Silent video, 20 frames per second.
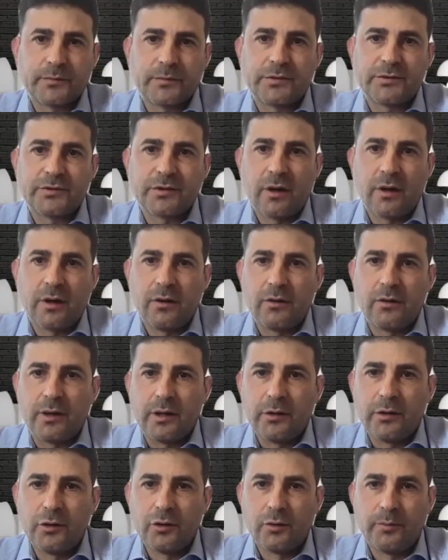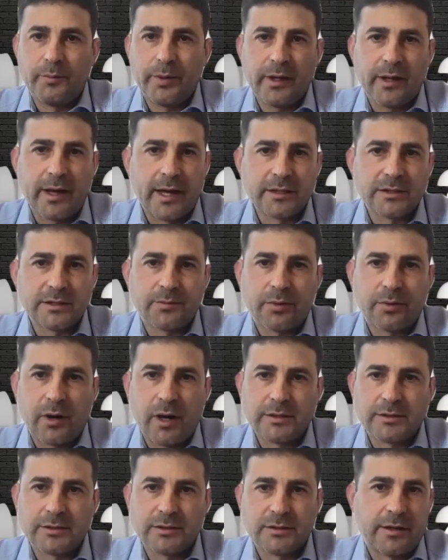So in your big
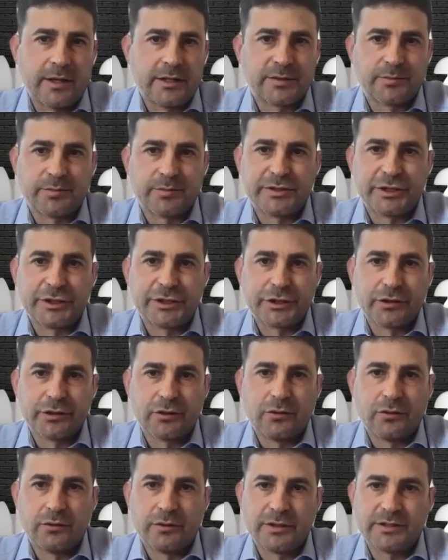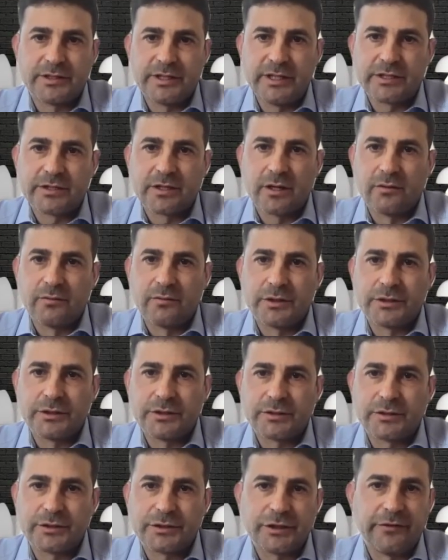enterprises, there's a position called a CISO, which
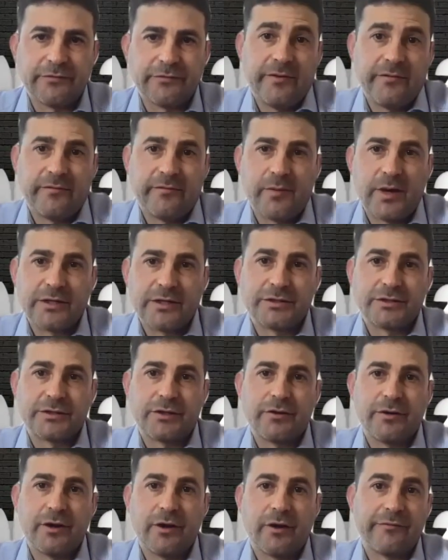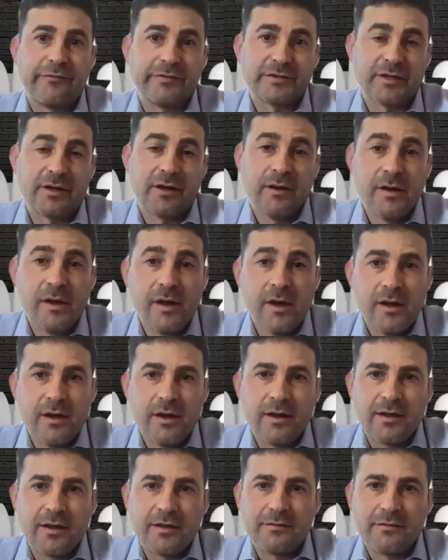is the Chief Information Security Officer.
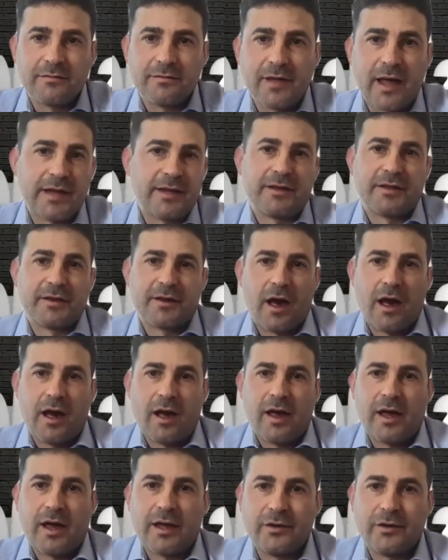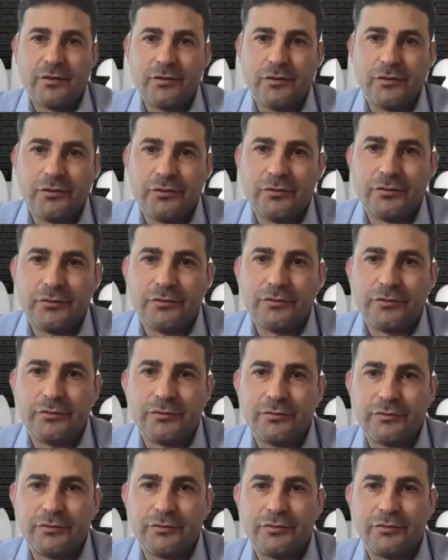They're the guy who
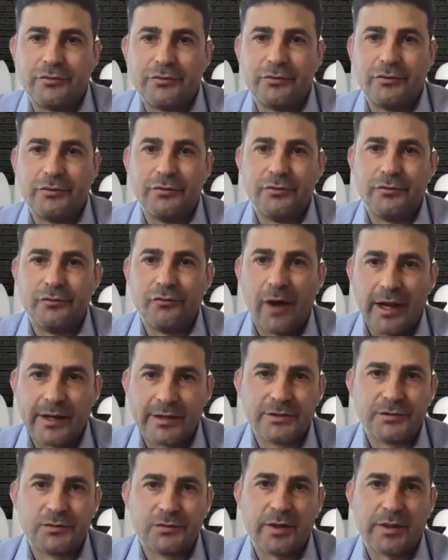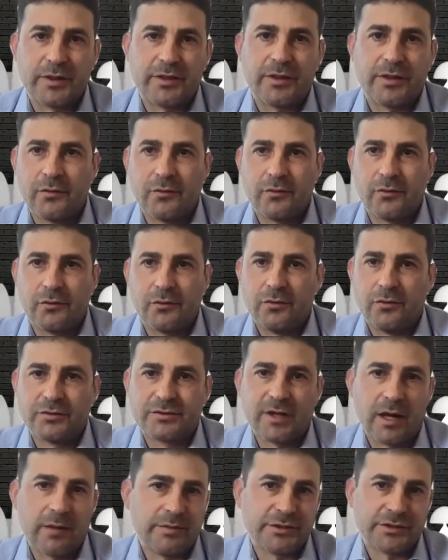runs with all
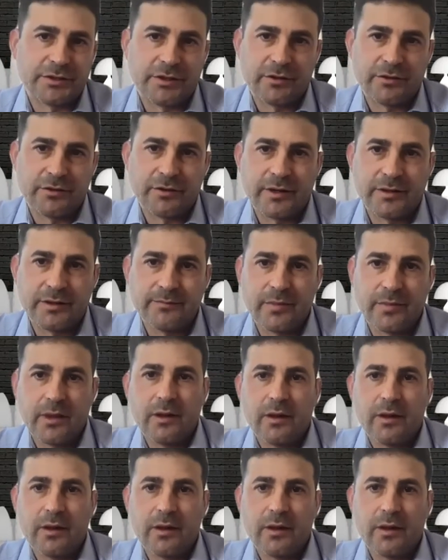cybersecurity.